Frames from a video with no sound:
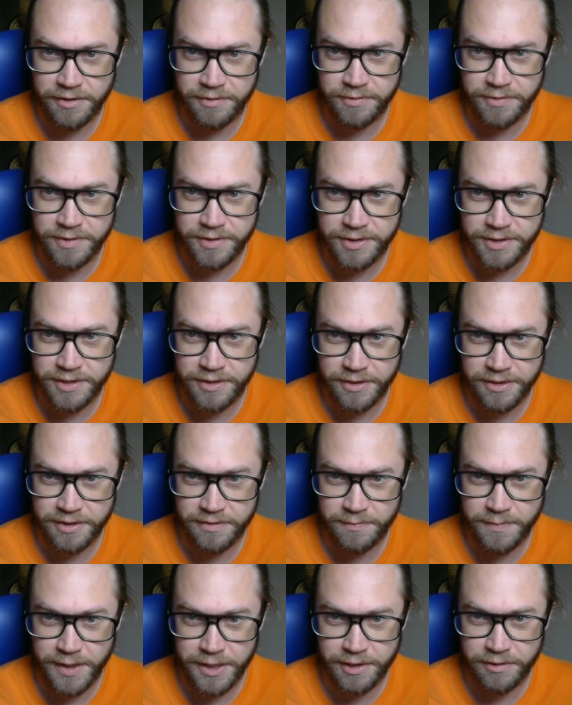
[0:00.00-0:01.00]
You can see like I
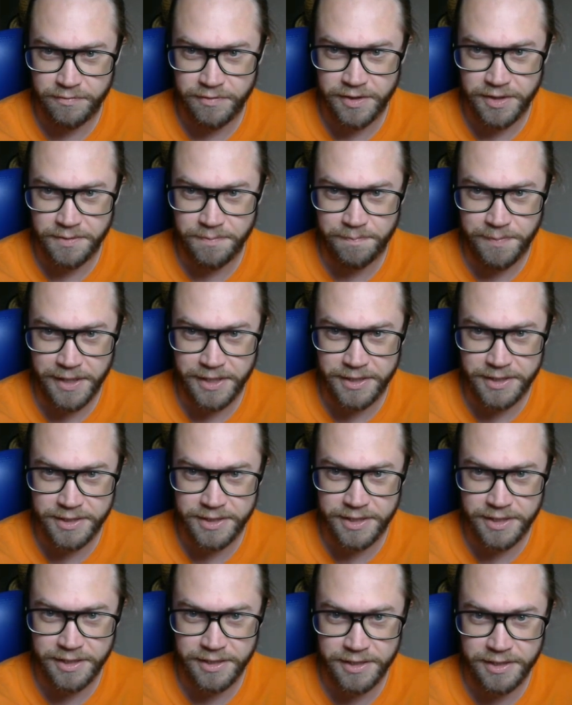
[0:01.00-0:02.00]
make a really
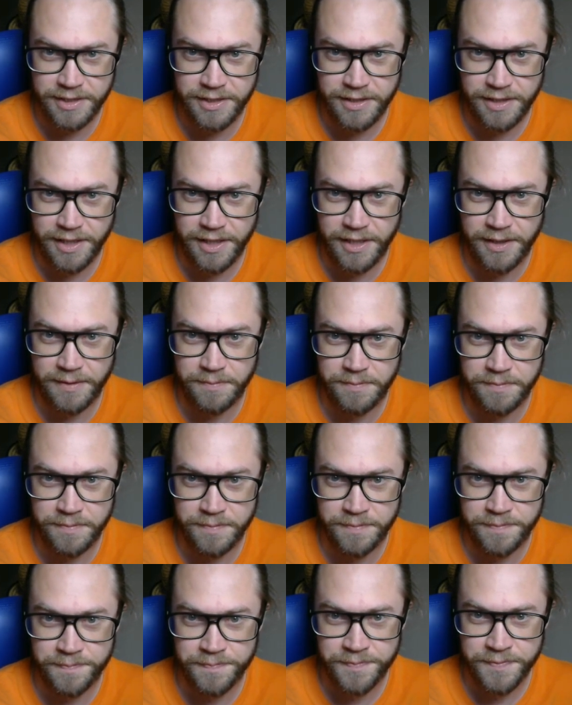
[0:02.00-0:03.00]
basic
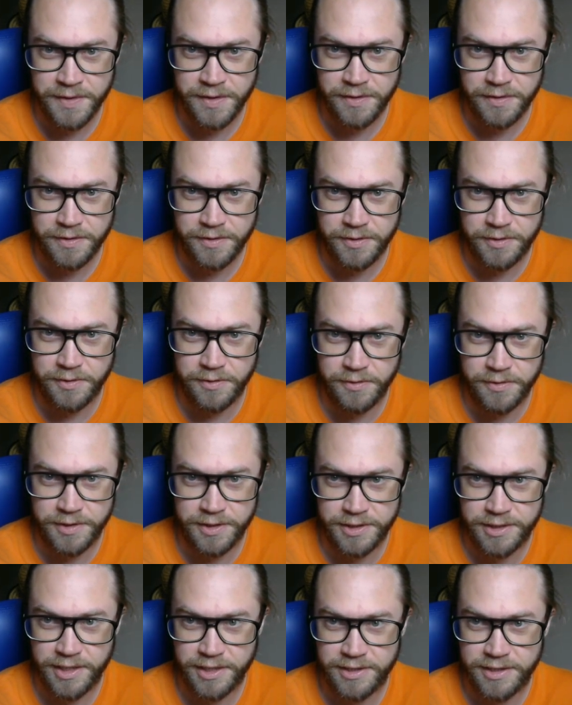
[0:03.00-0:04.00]
call to
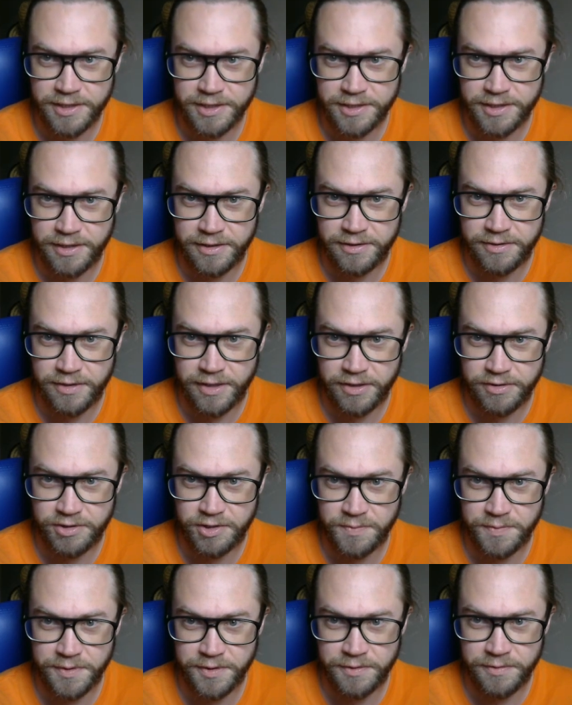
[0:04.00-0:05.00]
set extended
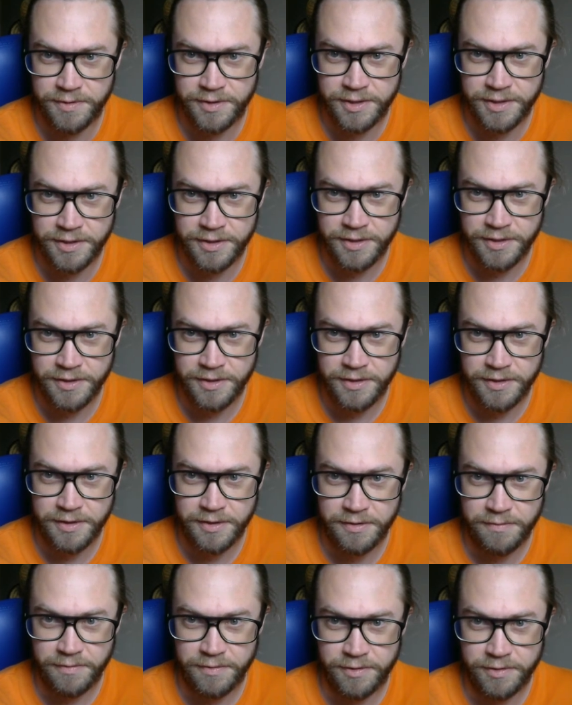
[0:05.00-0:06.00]
attribute.
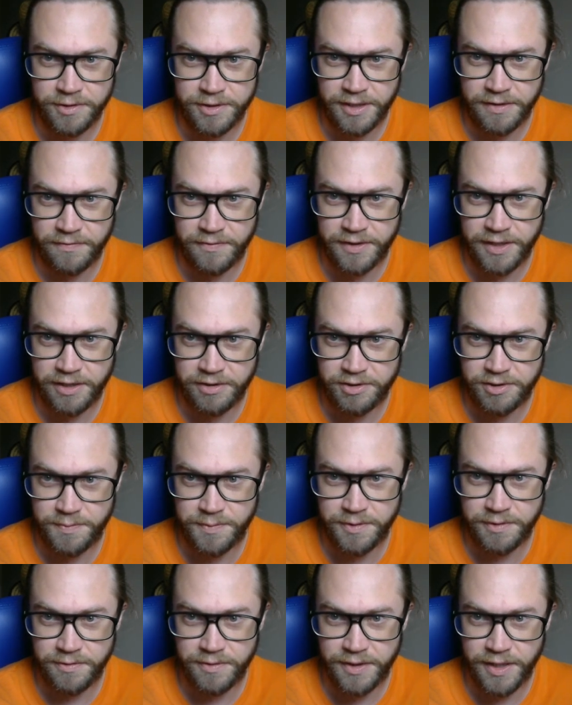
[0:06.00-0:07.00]
Just have the
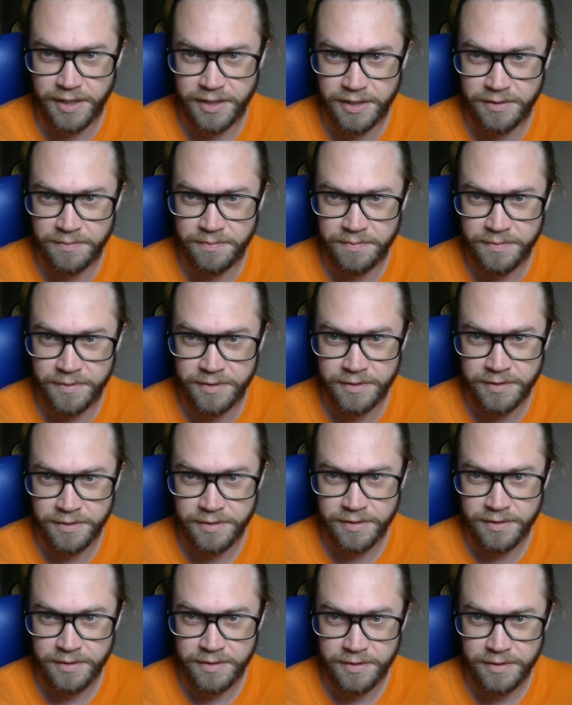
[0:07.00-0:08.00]
attribute name,
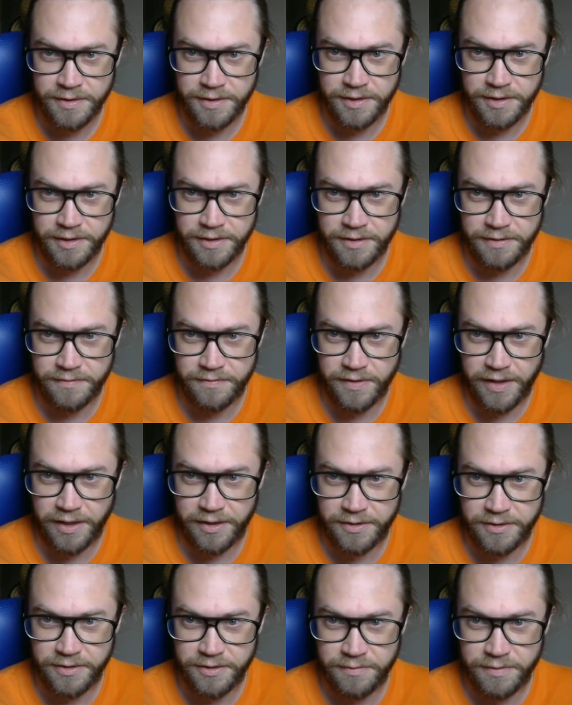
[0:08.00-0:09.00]
the
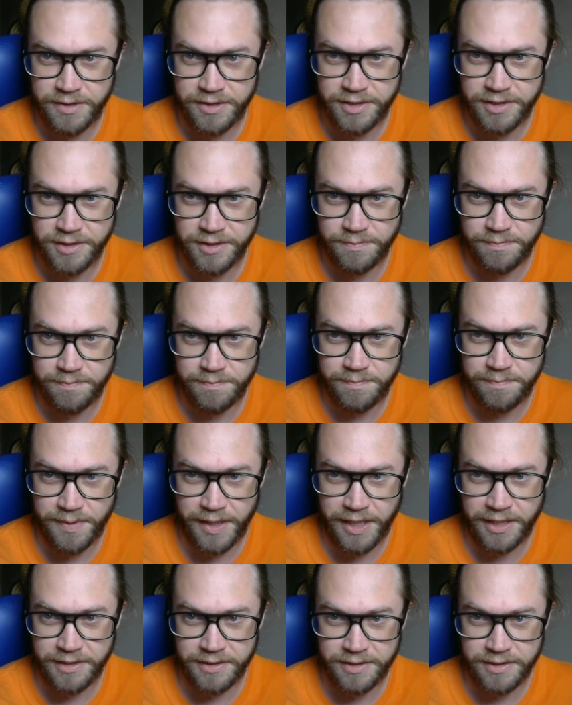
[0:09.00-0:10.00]
value, which is
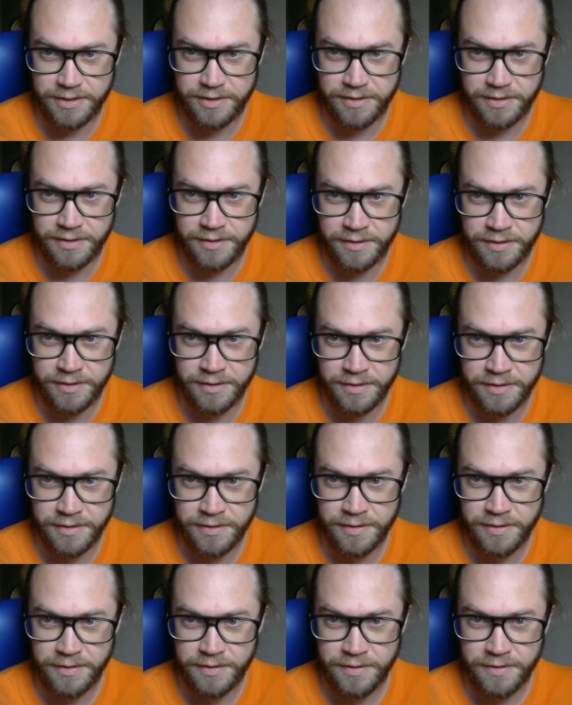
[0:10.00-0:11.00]
Baz, and
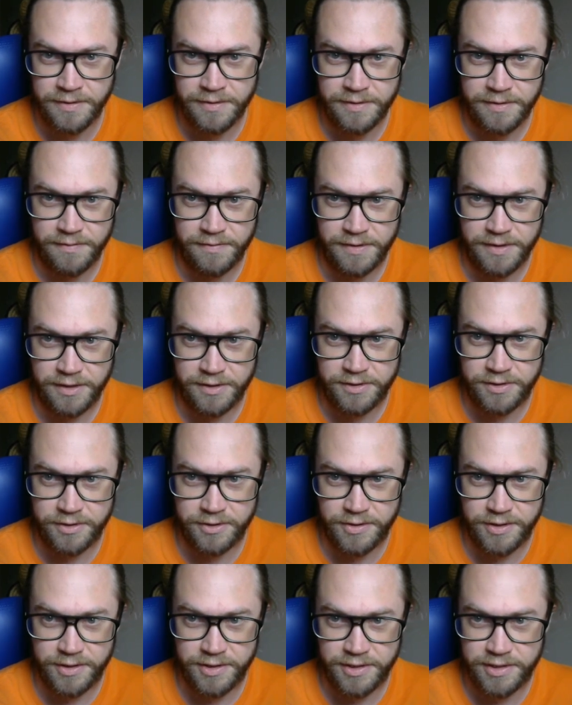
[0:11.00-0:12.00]
I think that's just
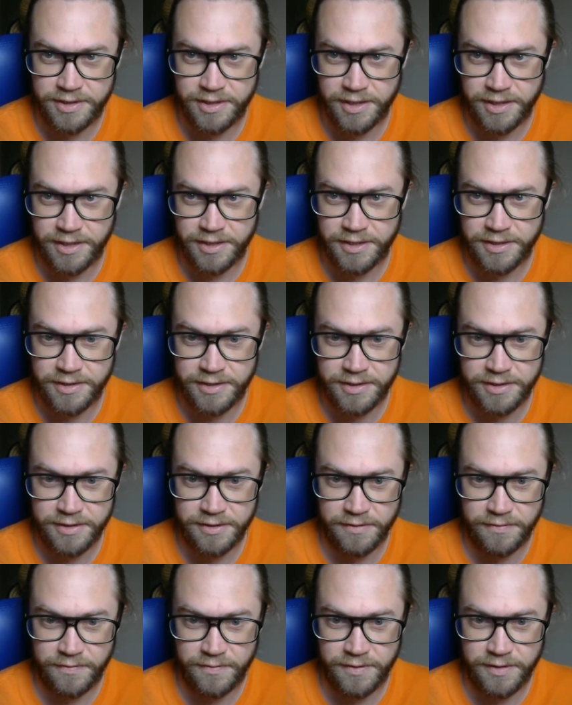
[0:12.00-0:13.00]
the size
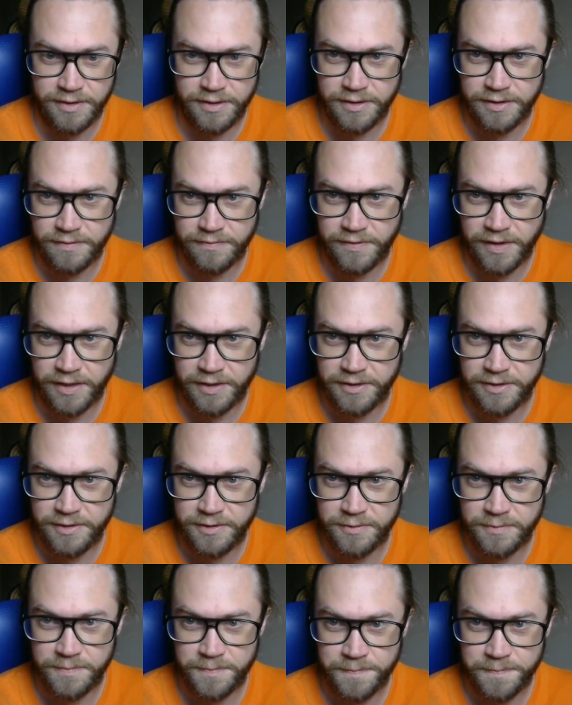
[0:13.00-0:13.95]
of the value.